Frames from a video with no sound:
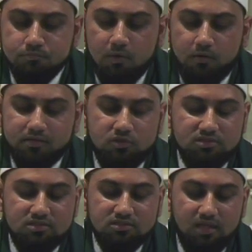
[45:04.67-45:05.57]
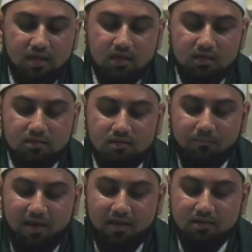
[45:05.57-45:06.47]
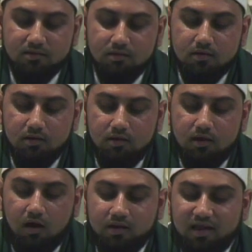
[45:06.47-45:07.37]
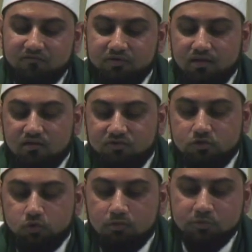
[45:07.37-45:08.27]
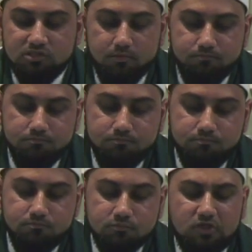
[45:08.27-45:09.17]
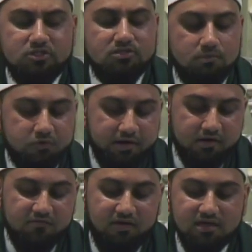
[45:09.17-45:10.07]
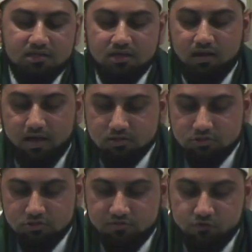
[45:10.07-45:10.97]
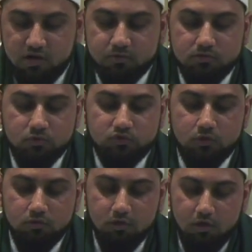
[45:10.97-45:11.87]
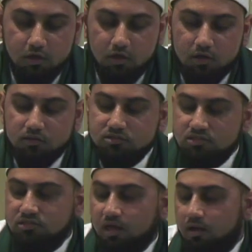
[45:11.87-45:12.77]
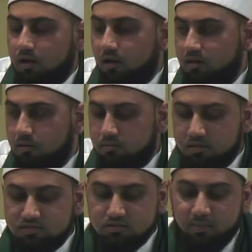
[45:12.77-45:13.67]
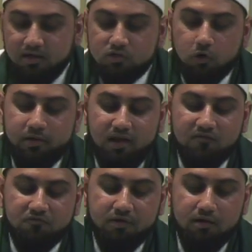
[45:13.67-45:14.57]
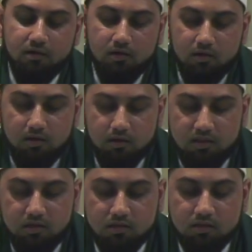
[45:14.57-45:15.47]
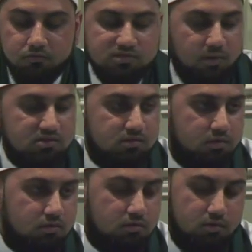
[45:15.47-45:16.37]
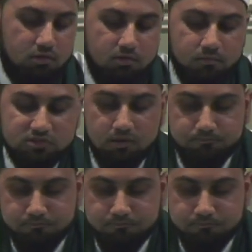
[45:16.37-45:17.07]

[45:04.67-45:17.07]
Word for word: All right, so this is a demand on every individual Muslim, such as the prayer, fasting, hajj, if you're able to do so. This is, uh, this is mandatory in every legally responsible Muslim.